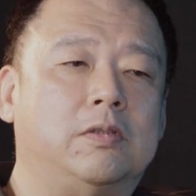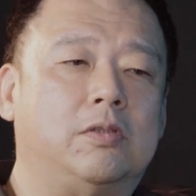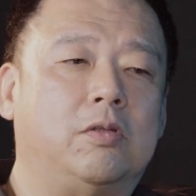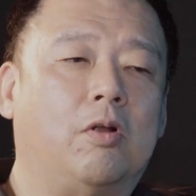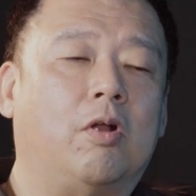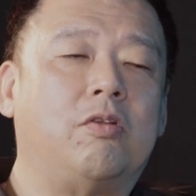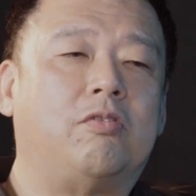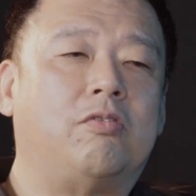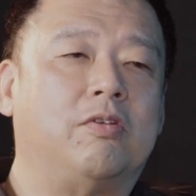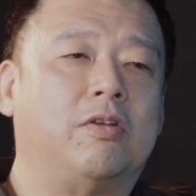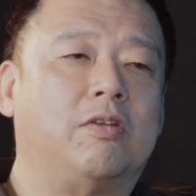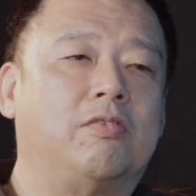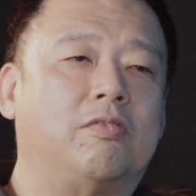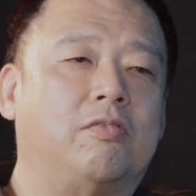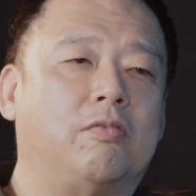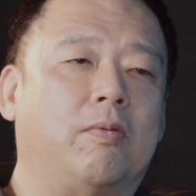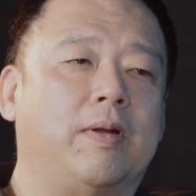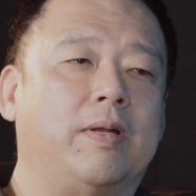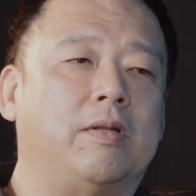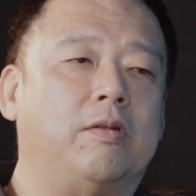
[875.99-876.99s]
not
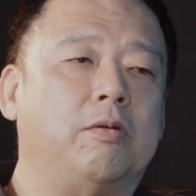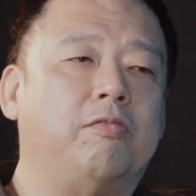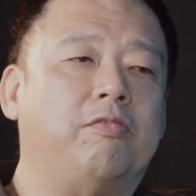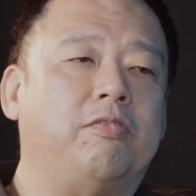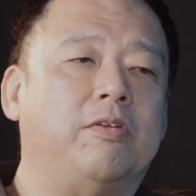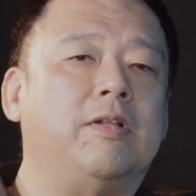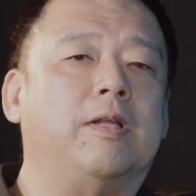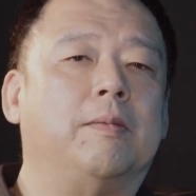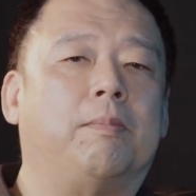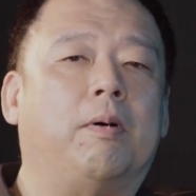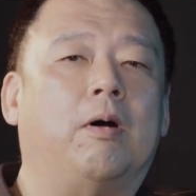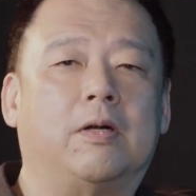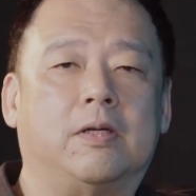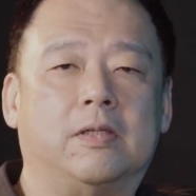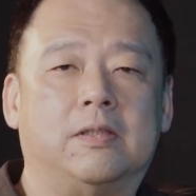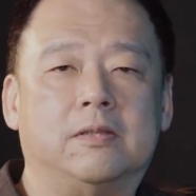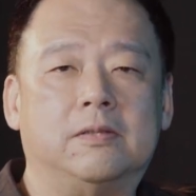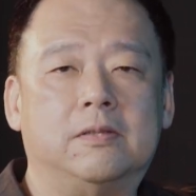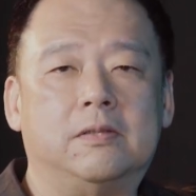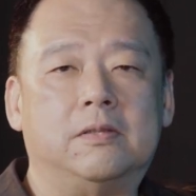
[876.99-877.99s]
just trying to fill their
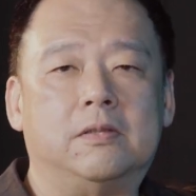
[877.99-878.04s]
pocket.